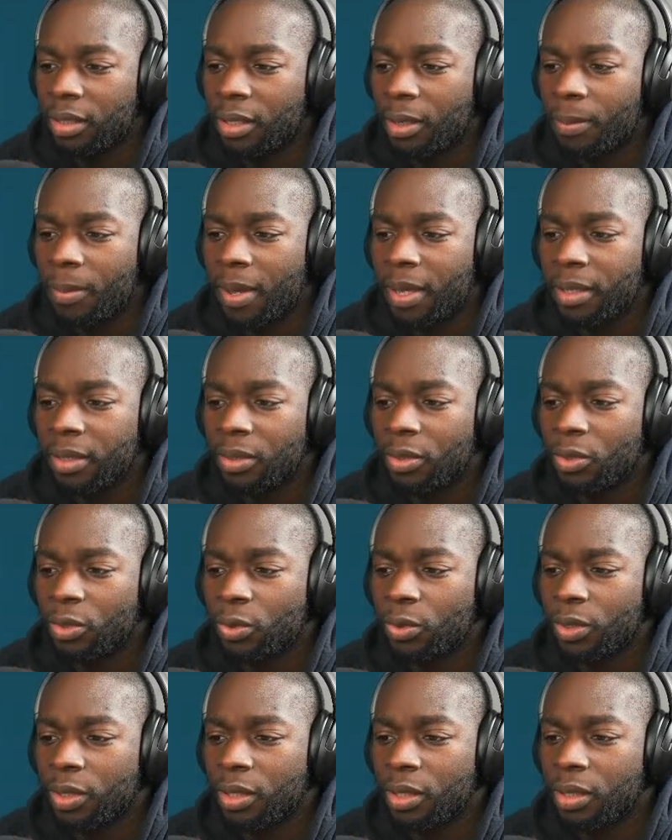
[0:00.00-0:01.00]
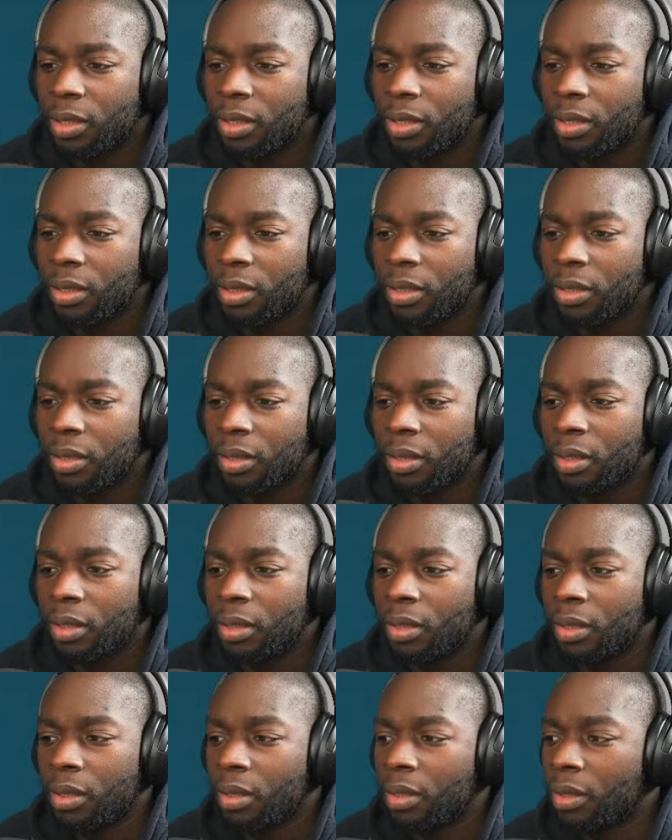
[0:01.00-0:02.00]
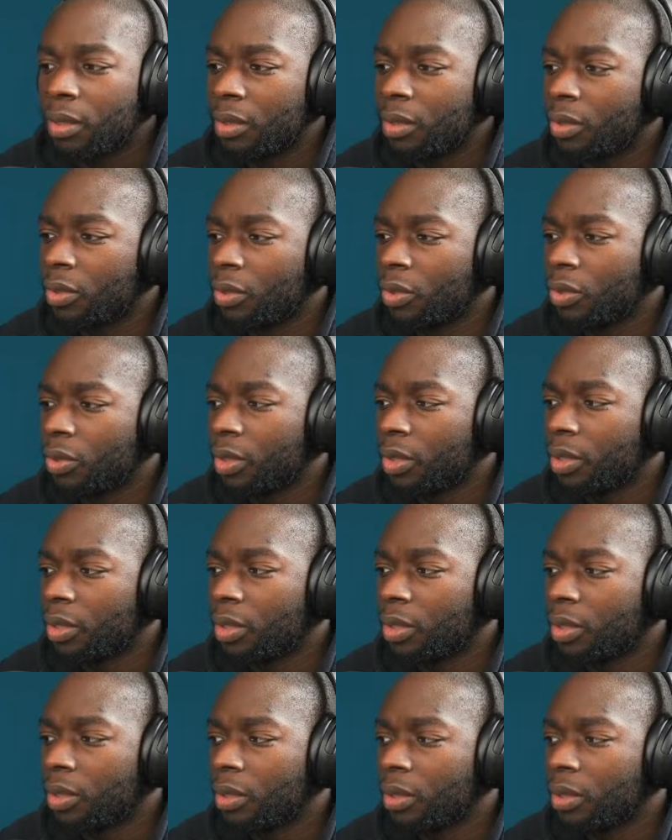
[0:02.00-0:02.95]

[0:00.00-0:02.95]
append, choice. Choice.